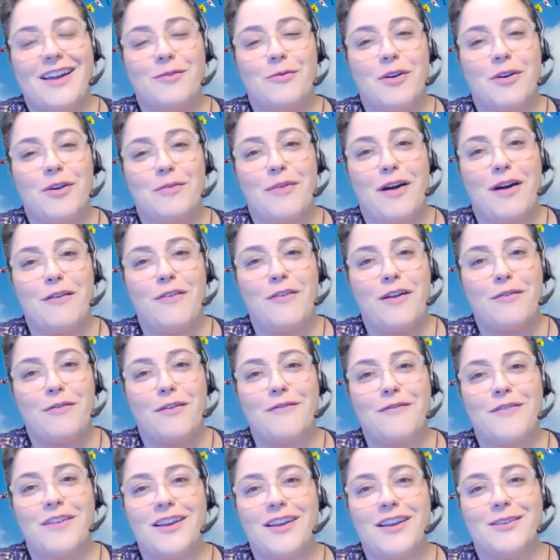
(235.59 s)
and one of my
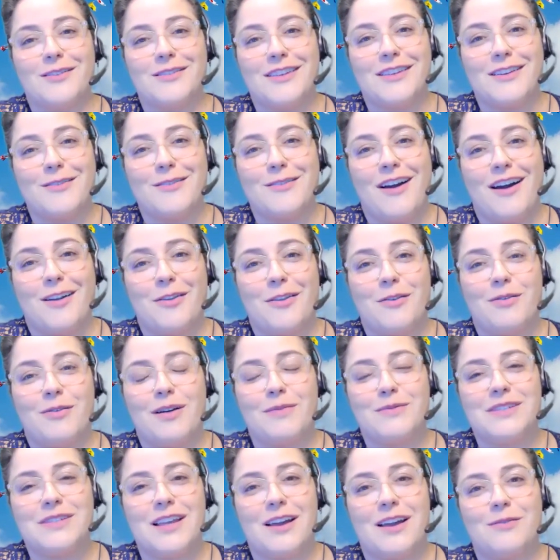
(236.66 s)
favorite videos that you had on the
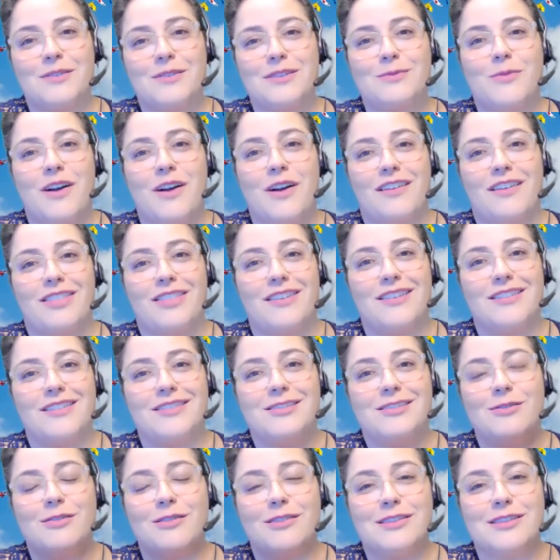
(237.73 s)
website was where the
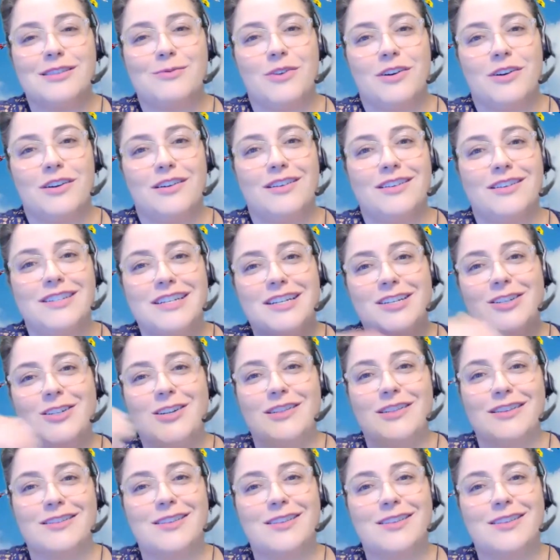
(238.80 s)
students were teaching the